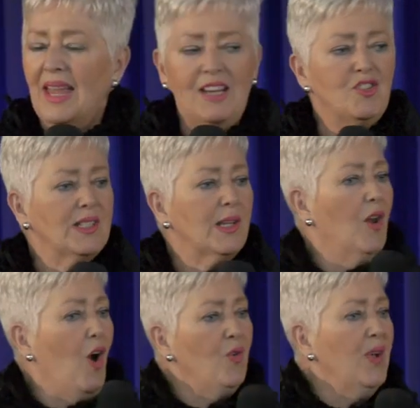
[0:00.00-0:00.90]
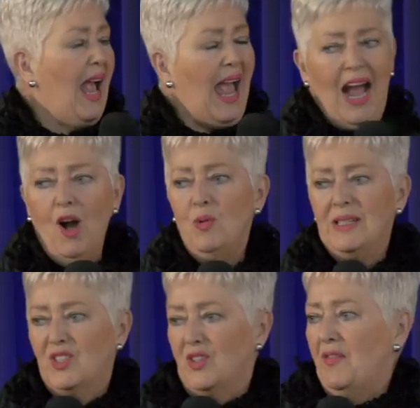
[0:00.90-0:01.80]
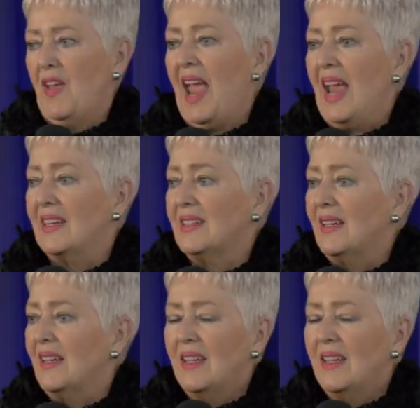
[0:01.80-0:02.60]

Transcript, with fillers: and just longer hours you've had,